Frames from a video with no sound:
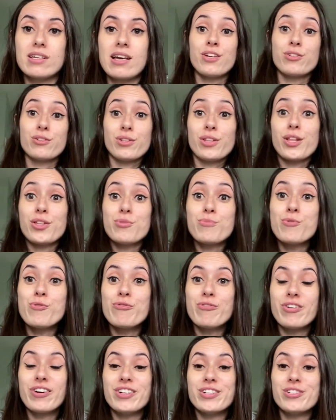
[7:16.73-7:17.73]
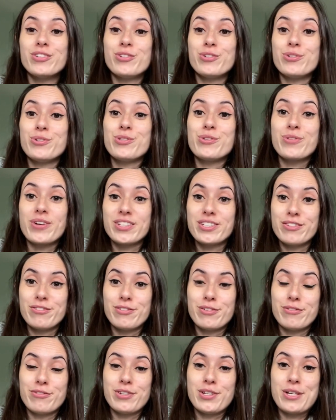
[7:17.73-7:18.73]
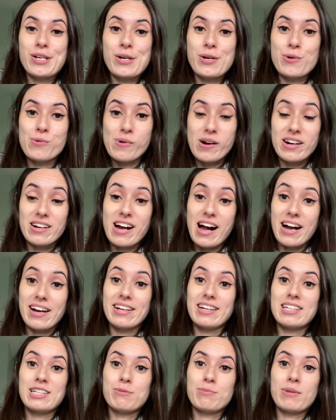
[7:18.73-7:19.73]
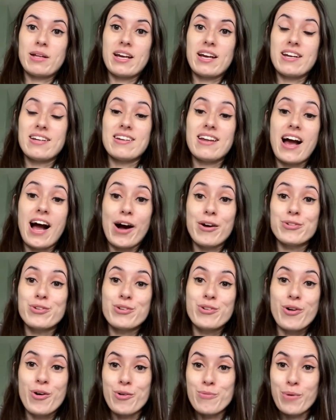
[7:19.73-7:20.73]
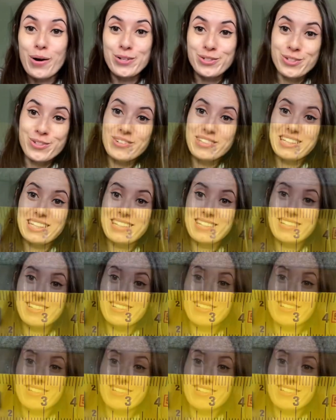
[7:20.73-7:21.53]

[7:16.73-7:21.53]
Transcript: So let's move on to the rest of the video where I explain how you go about doing this.